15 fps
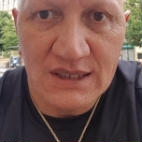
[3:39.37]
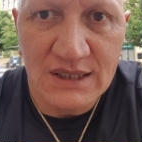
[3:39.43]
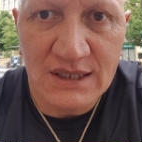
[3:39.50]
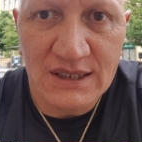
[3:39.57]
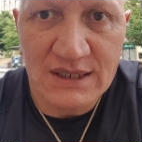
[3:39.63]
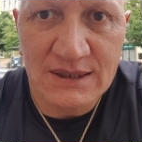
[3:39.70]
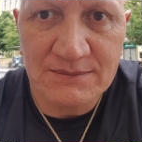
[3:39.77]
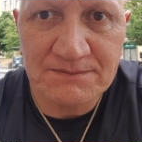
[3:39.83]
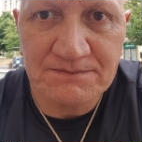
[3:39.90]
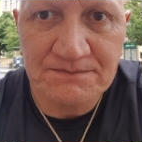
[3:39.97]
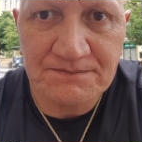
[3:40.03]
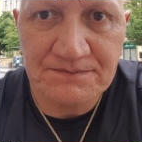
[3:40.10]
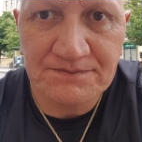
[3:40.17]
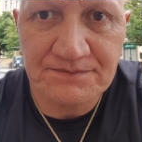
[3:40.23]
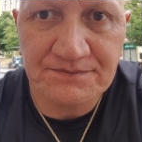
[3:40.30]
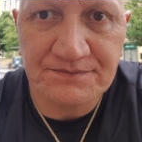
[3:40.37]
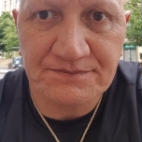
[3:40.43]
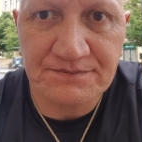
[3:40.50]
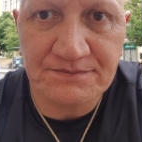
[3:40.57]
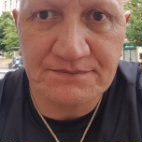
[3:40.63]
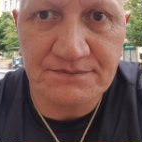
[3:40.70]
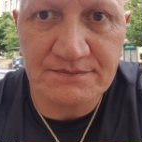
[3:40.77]
Um,
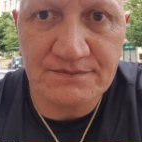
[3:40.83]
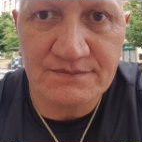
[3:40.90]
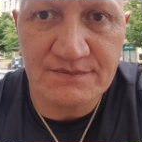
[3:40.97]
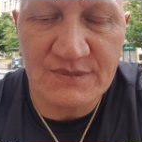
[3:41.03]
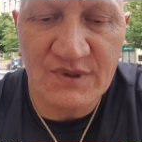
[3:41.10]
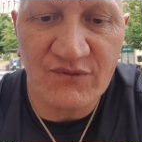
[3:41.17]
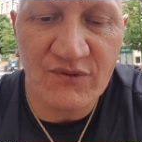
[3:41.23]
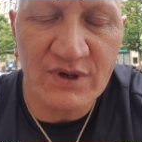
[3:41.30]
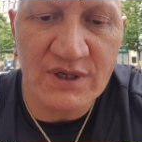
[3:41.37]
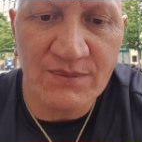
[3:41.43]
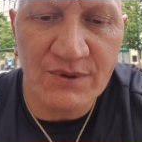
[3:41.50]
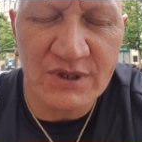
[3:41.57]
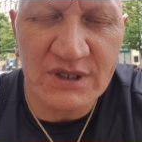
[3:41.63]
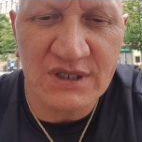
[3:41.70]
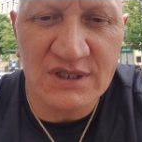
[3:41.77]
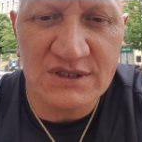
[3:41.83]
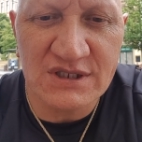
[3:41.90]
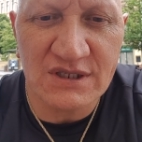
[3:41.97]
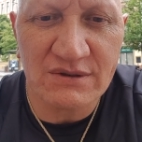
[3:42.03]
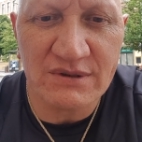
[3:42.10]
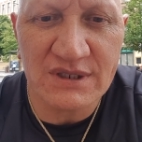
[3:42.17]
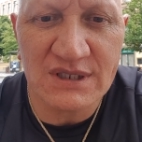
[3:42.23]
for anybody
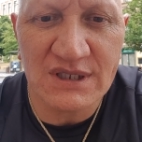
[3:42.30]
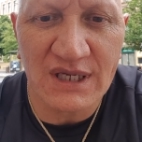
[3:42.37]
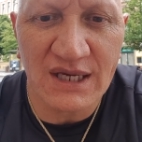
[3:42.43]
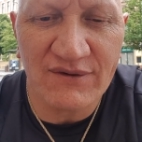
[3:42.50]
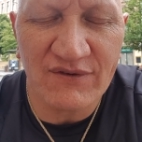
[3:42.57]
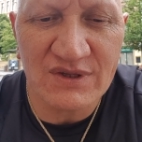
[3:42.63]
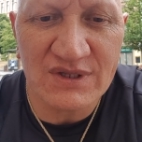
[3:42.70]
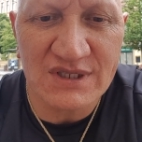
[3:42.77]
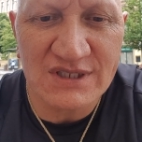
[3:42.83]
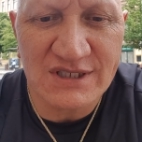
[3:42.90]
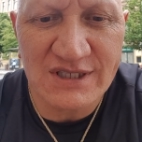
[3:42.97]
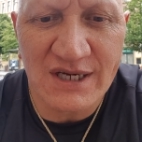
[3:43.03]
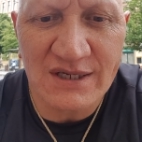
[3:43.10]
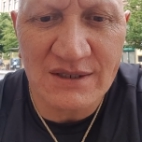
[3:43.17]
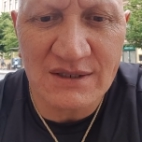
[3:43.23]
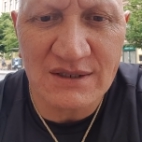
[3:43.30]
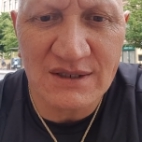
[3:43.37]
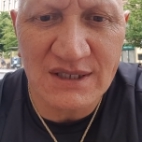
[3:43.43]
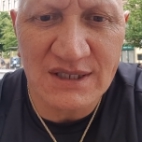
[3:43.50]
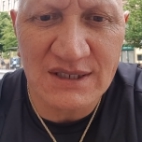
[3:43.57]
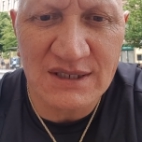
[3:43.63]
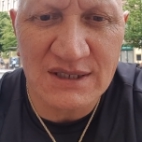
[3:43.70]
considering having this done,
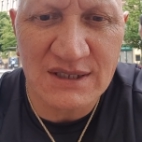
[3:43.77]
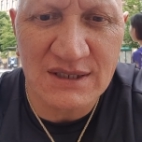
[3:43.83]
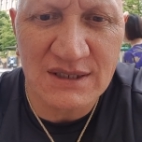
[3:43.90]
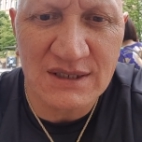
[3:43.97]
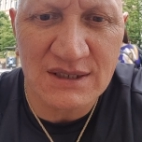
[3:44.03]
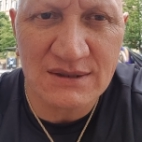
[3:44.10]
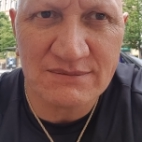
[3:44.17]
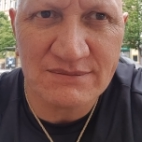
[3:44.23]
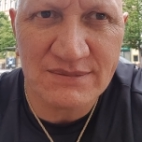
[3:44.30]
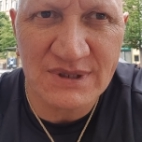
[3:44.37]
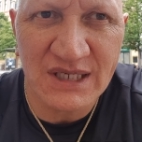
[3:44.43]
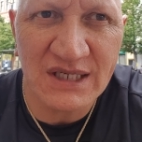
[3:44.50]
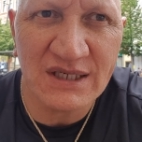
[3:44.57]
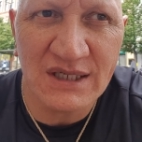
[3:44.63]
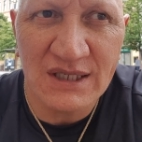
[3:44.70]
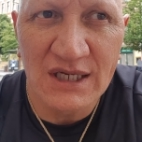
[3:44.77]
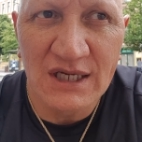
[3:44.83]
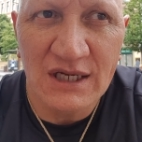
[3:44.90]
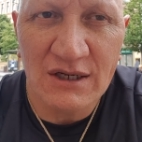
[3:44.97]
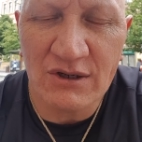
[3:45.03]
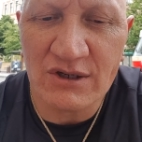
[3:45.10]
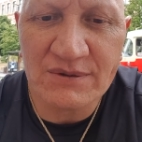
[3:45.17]
uh,
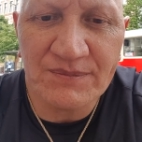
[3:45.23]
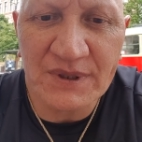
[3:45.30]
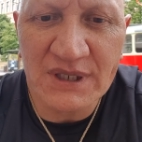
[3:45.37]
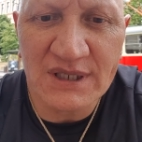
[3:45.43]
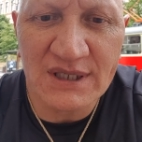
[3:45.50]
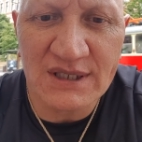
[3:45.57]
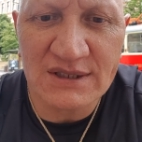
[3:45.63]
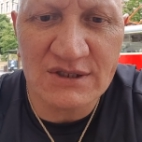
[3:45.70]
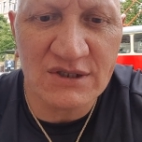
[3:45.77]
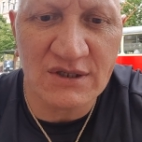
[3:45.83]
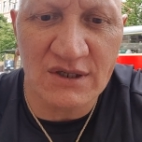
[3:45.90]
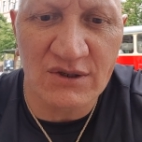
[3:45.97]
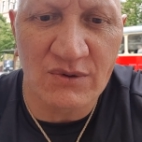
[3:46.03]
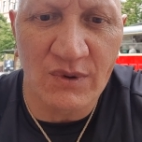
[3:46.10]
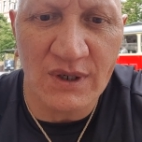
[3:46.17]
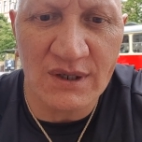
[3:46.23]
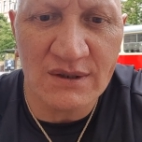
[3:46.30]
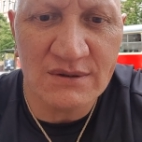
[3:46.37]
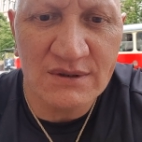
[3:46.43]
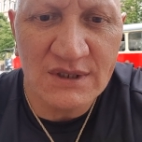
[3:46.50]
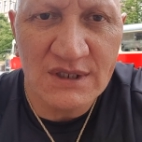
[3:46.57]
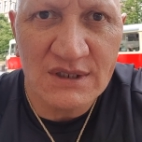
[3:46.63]
yeah, like me, uh, took a little while.